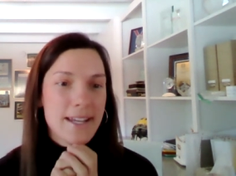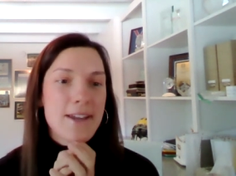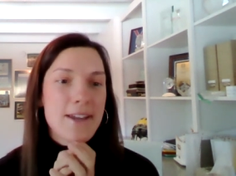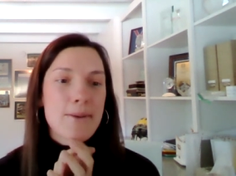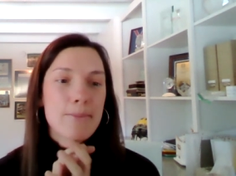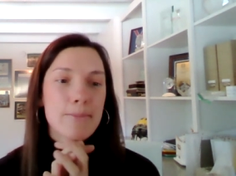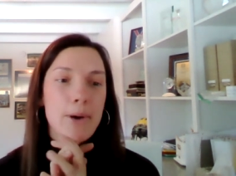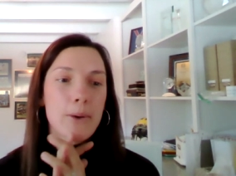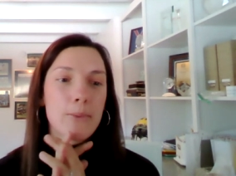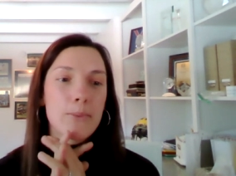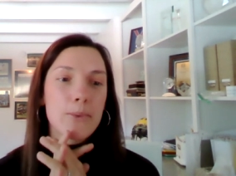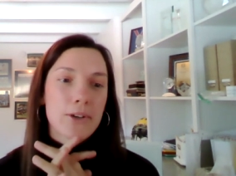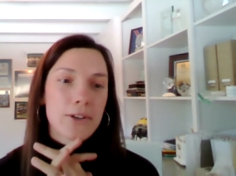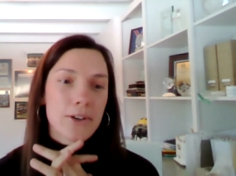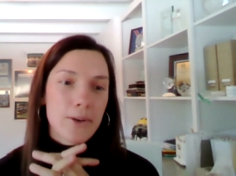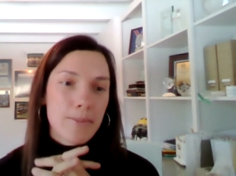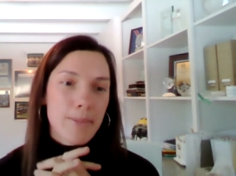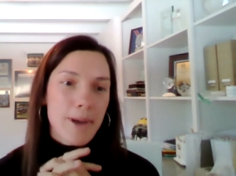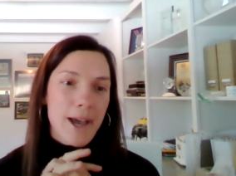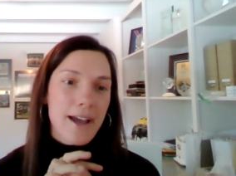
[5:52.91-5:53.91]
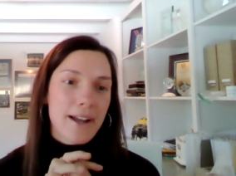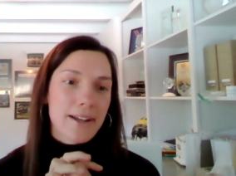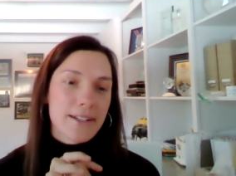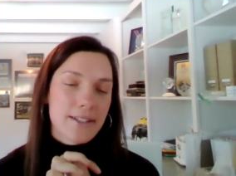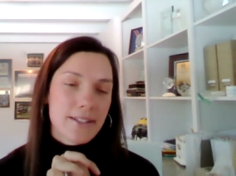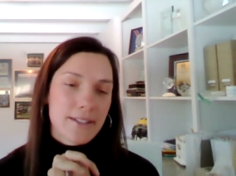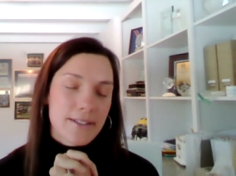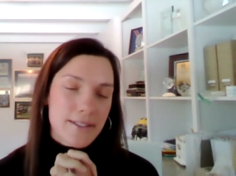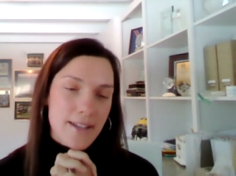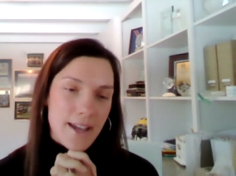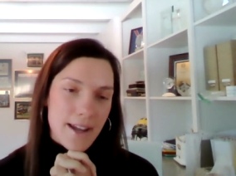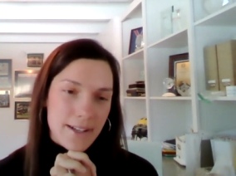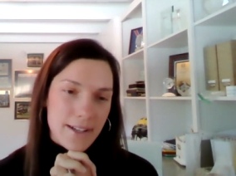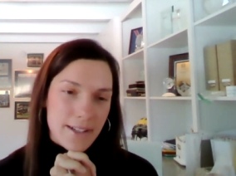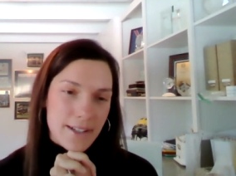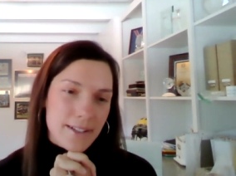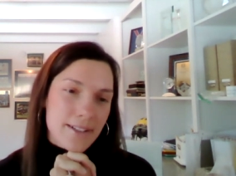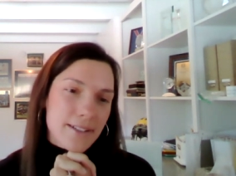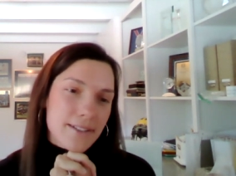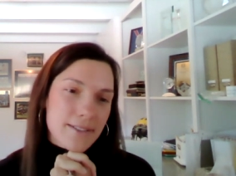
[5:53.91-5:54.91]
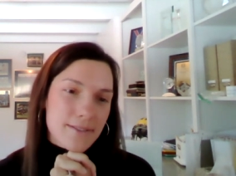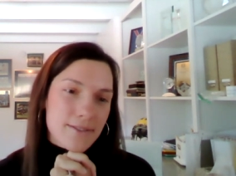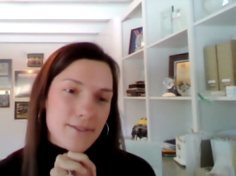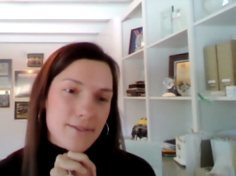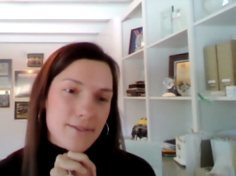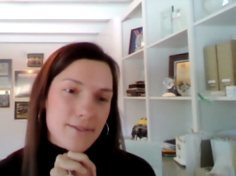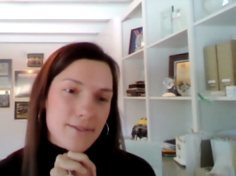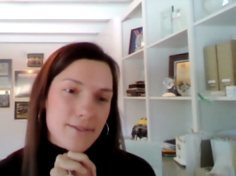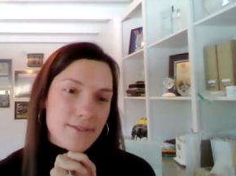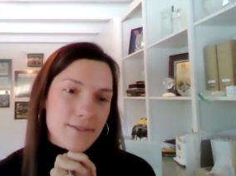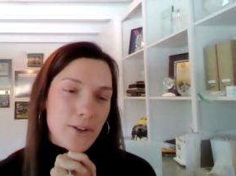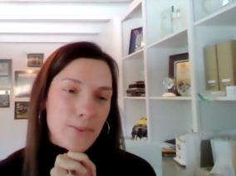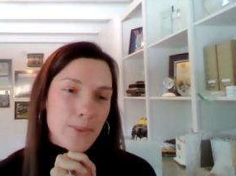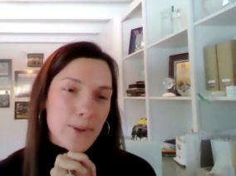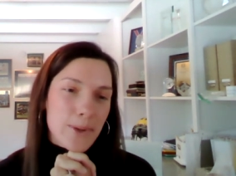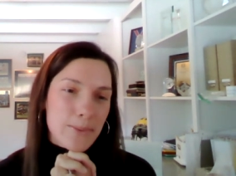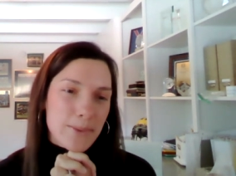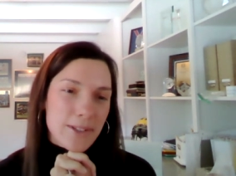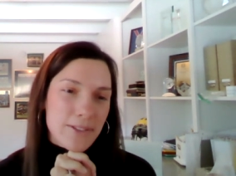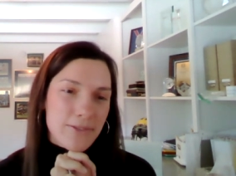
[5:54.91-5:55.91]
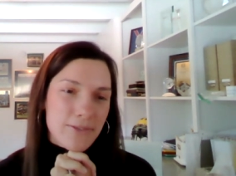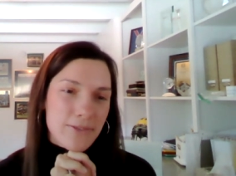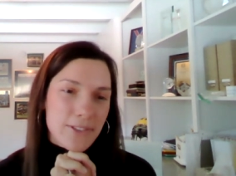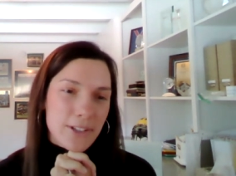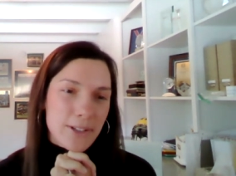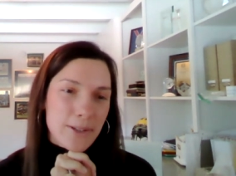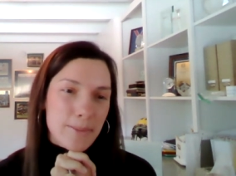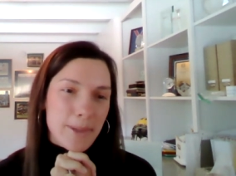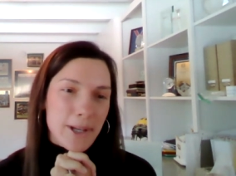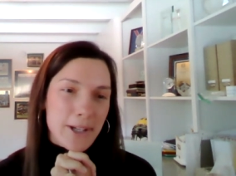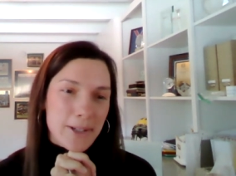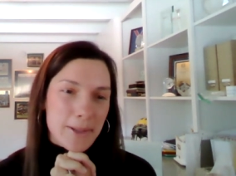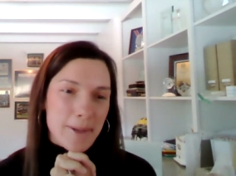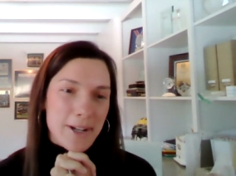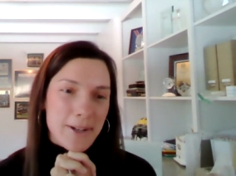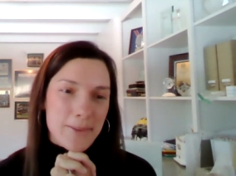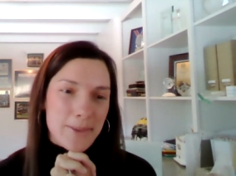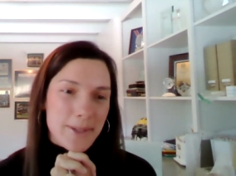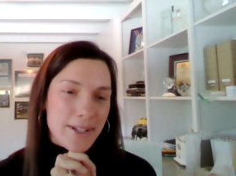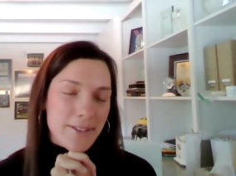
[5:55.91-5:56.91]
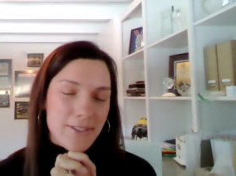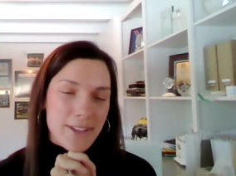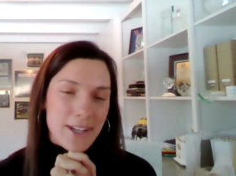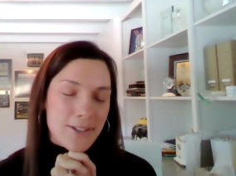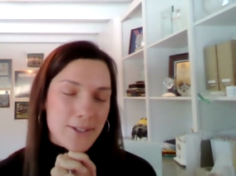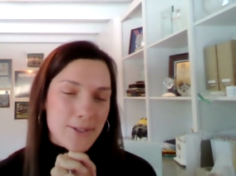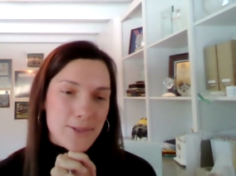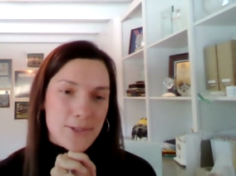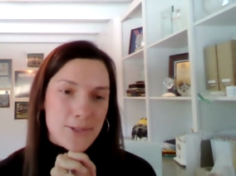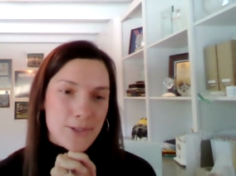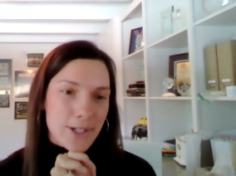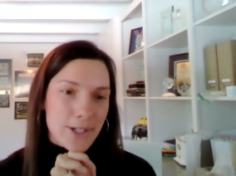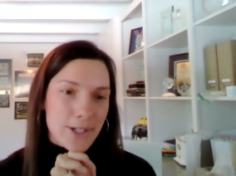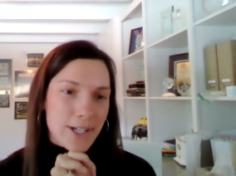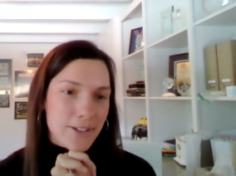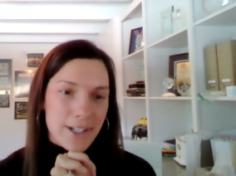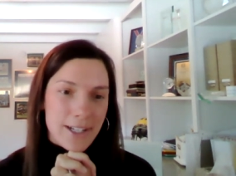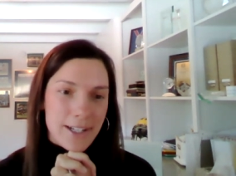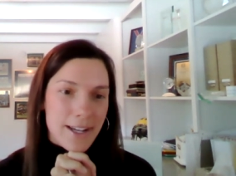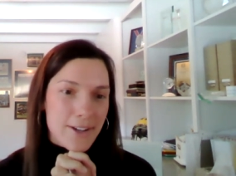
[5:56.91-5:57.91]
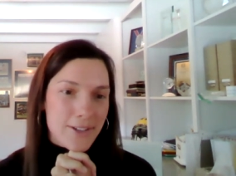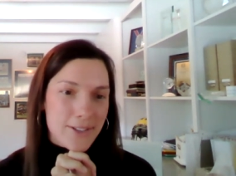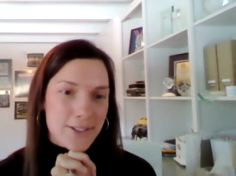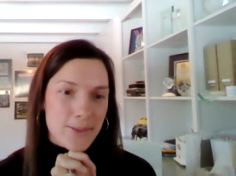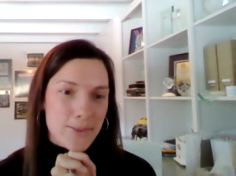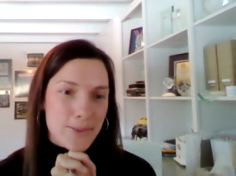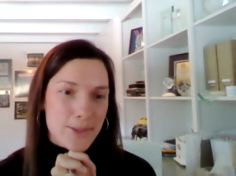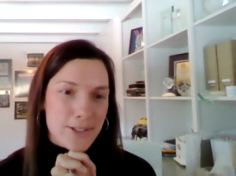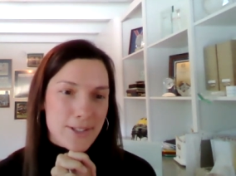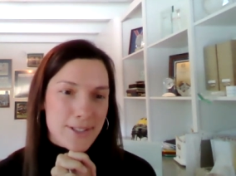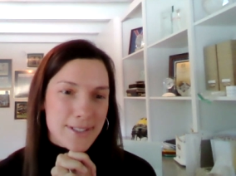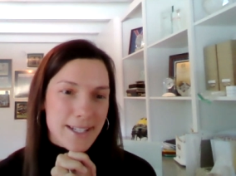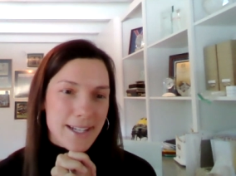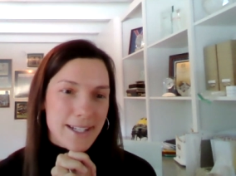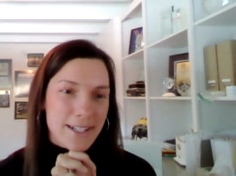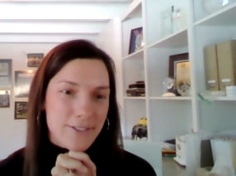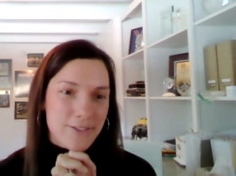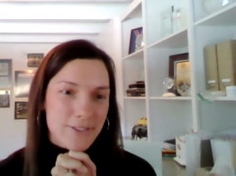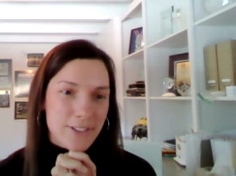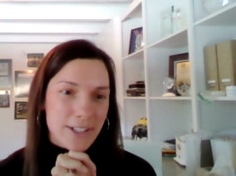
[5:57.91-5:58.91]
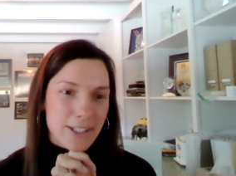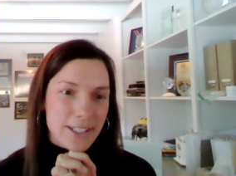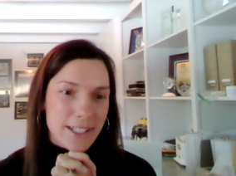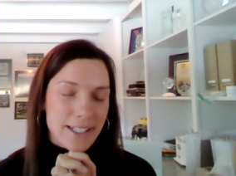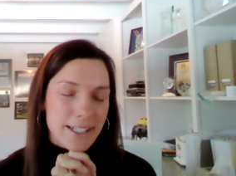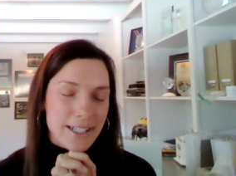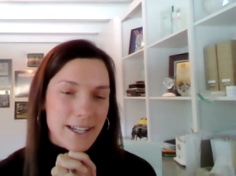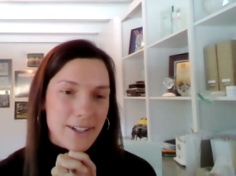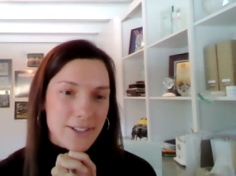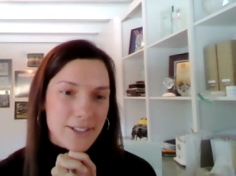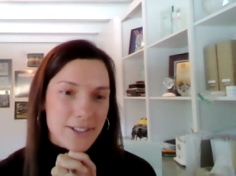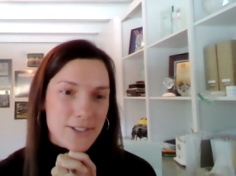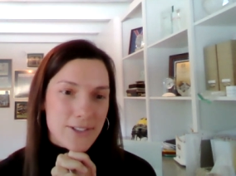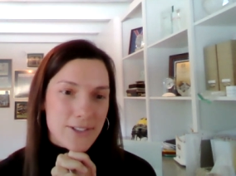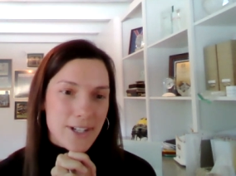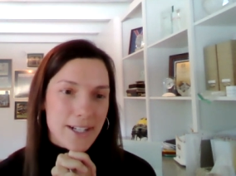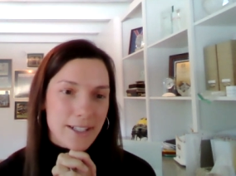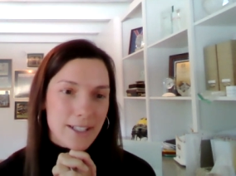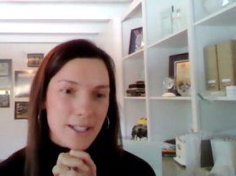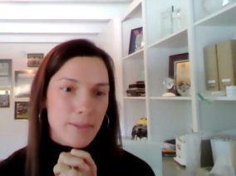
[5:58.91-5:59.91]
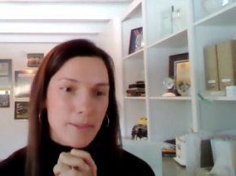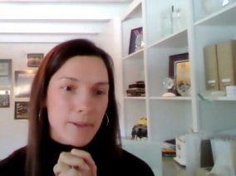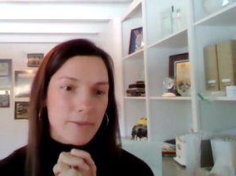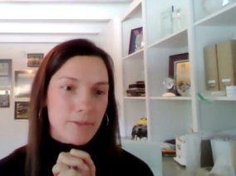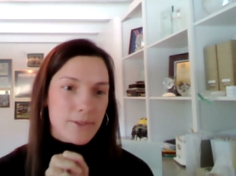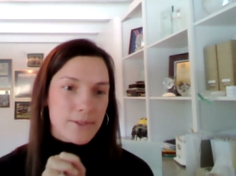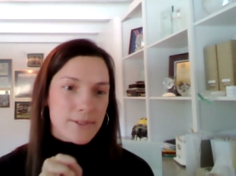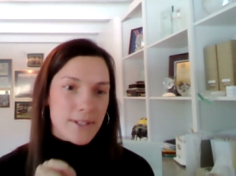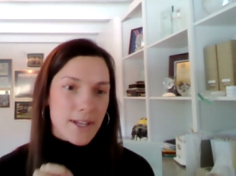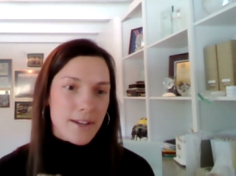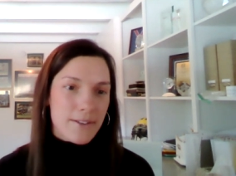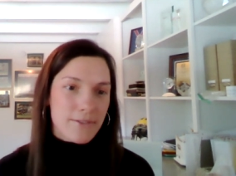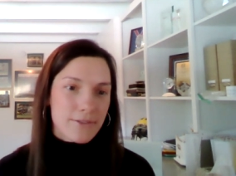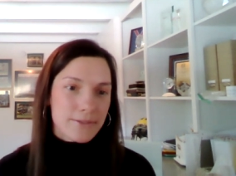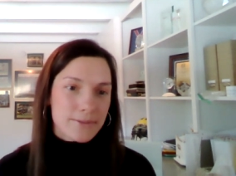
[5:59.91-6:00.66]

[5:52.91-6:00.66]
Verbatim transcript: Uh-huh. But we'll go back to dine in you know, when we feel better about it, we have that new strand right now. So we're just kind of feeling it out and trying to keep everyone safe.